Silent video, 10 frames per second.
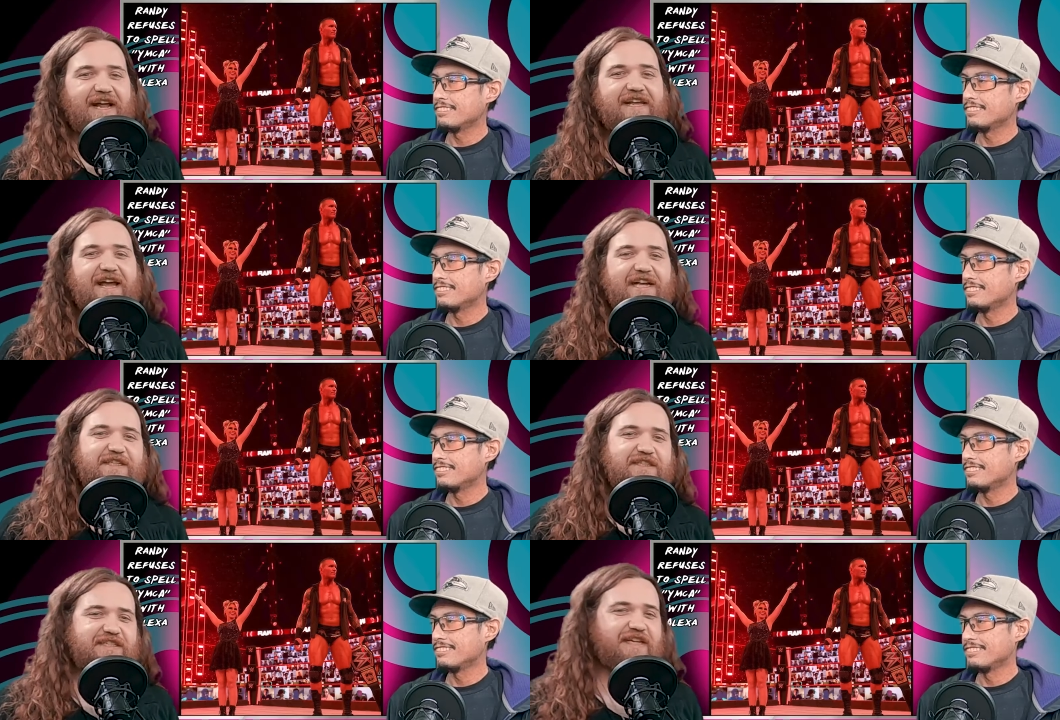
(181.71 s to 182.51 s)
Speaker 1: I
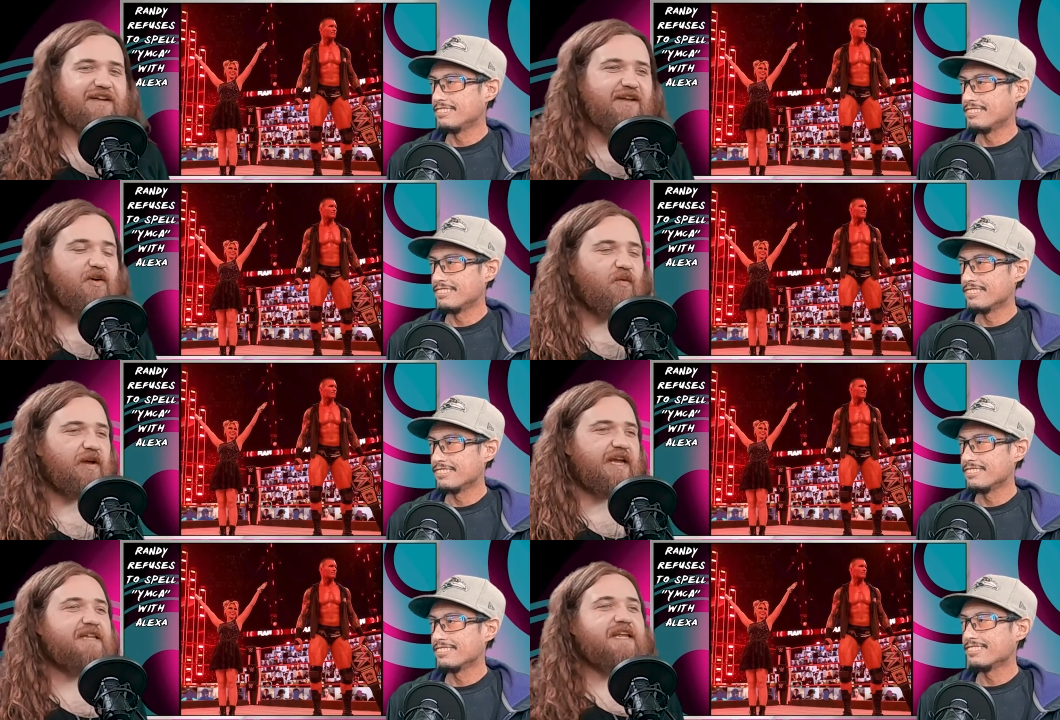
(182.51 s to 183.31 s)
guess just like
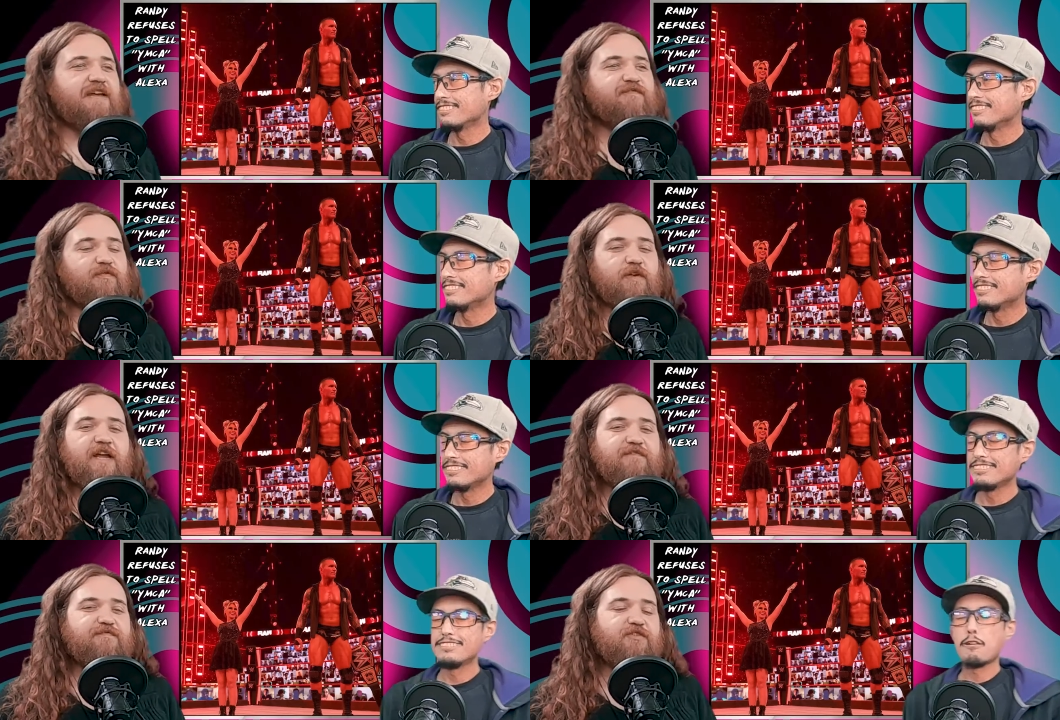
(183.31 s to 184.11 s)
if
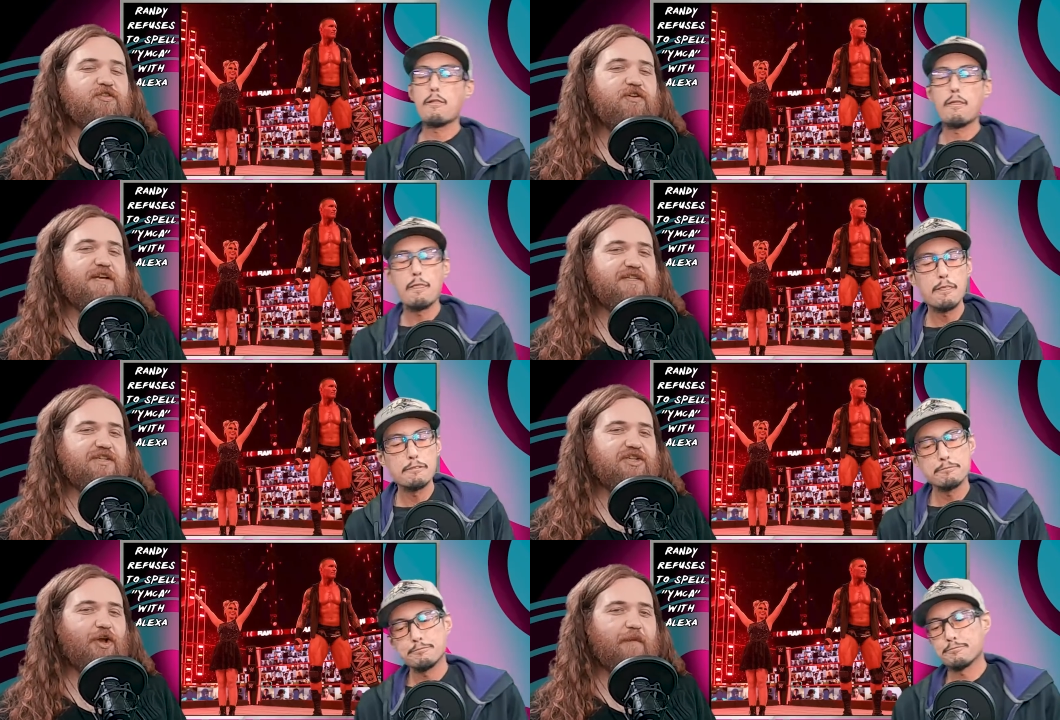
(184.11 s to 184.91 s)
if Drew
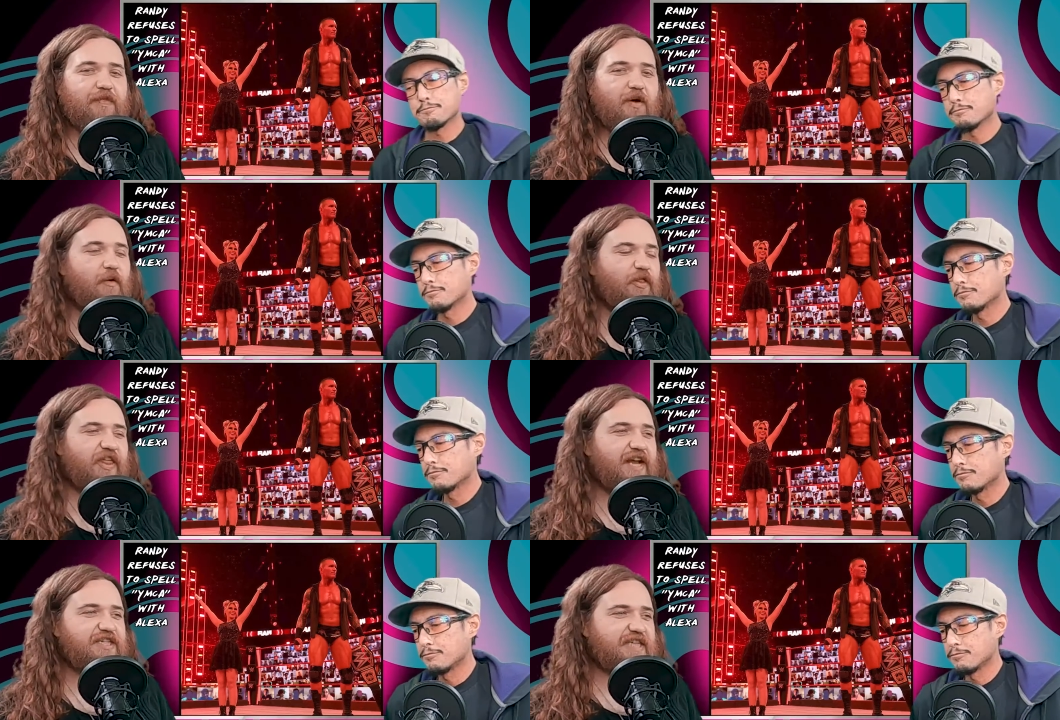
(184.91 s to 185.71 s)
doesn't show up, the whole
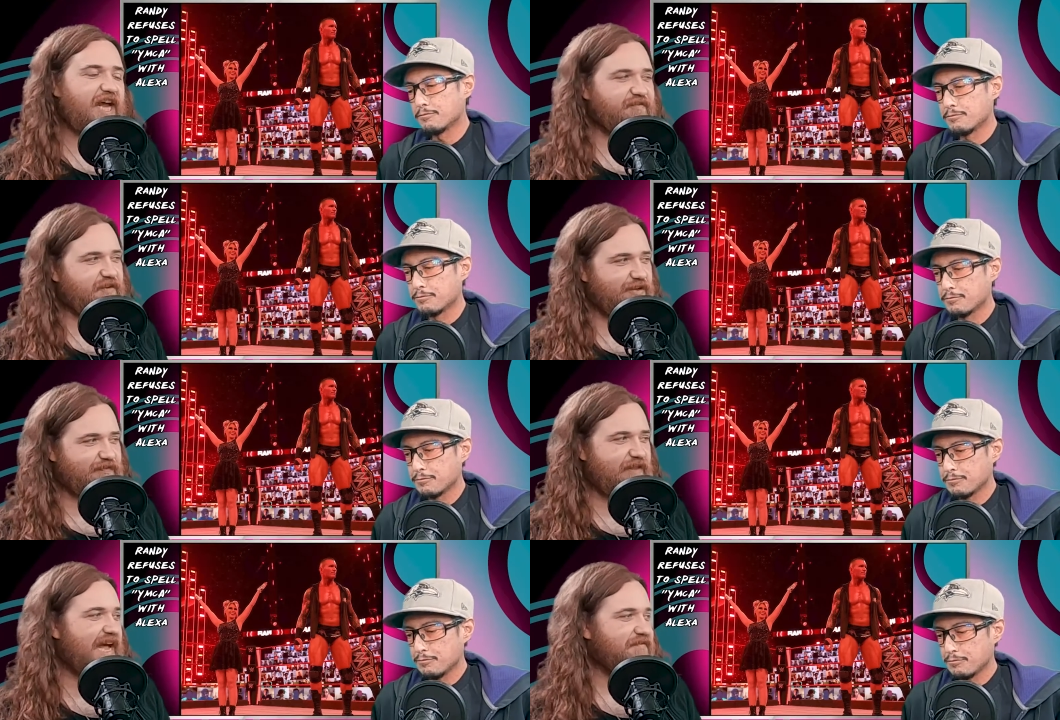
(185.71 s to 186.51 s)
thing just kind of
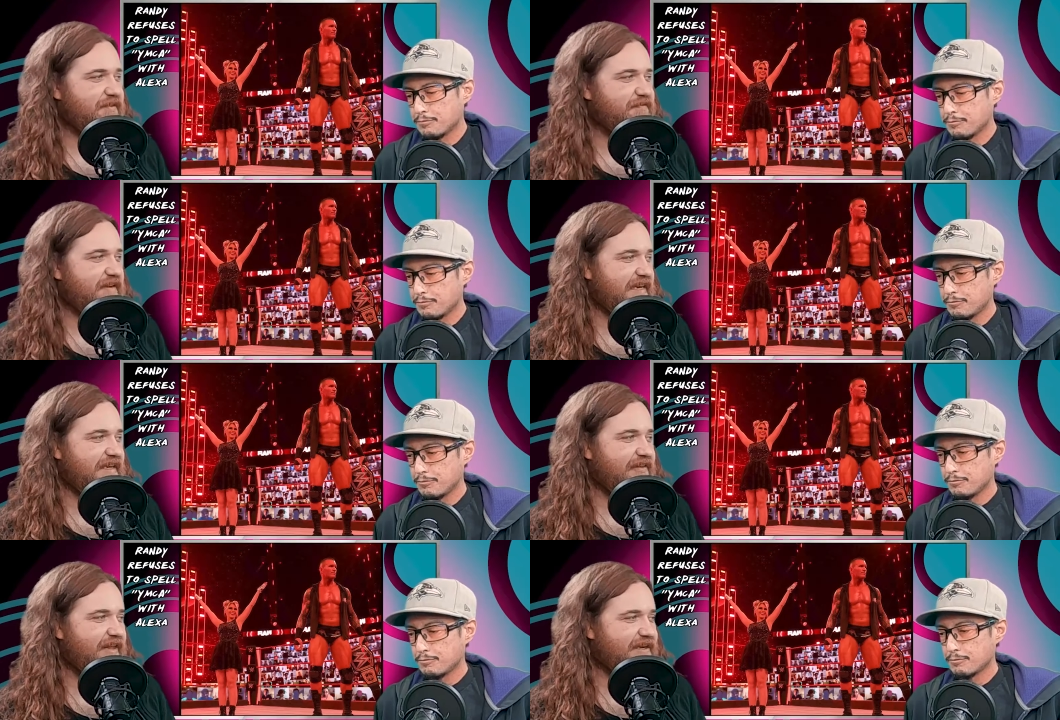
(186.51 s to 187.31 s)
falls flat for the
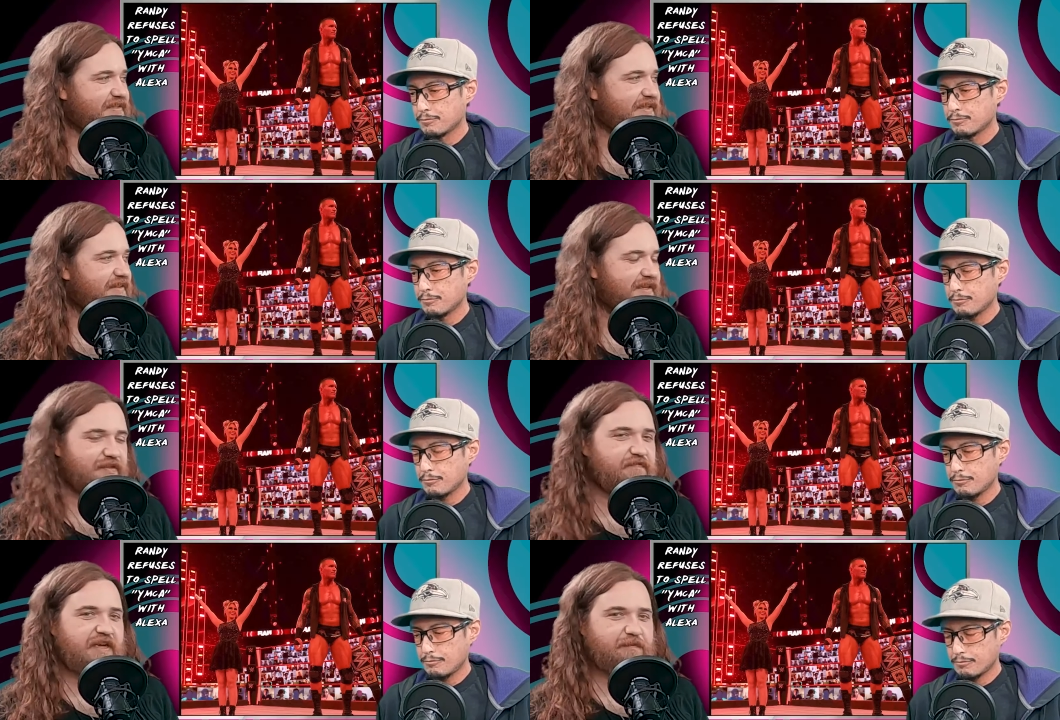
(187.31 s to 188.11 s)
Fiend and Alexa,
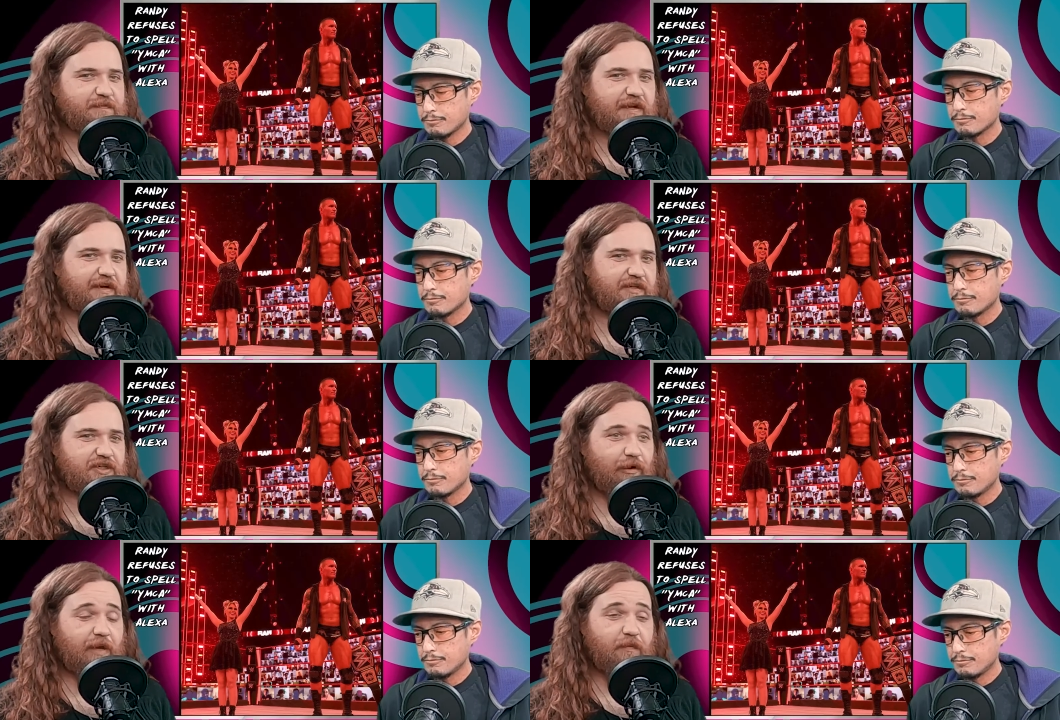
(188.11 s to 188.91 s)
unless the Fiend was planning on
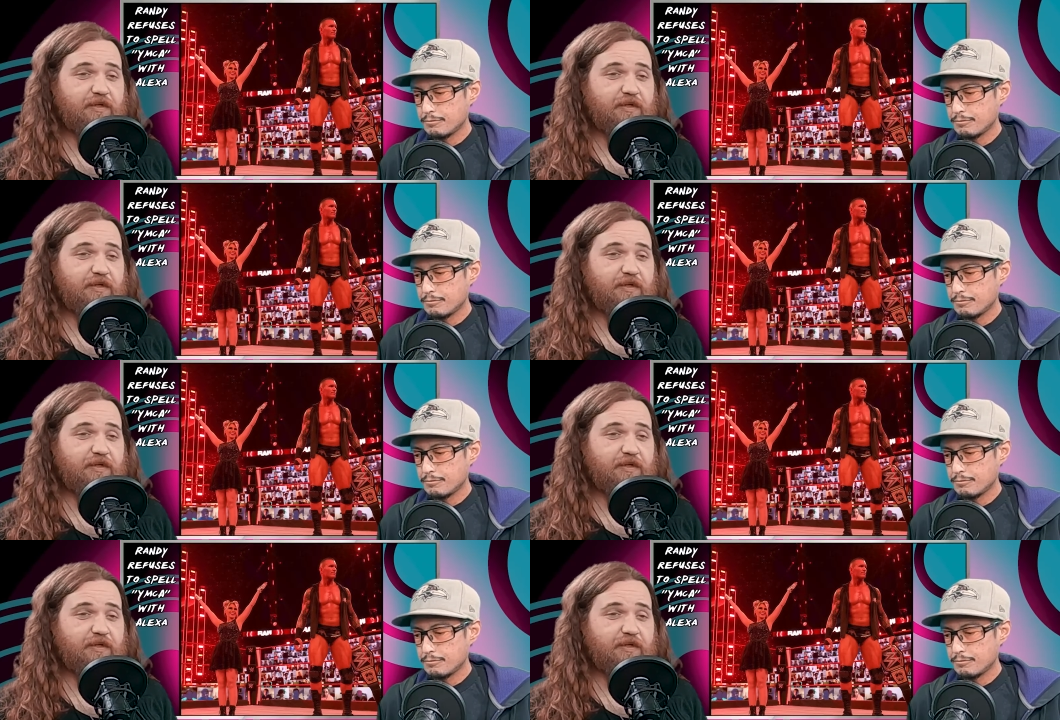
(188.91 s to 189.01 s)
showing up.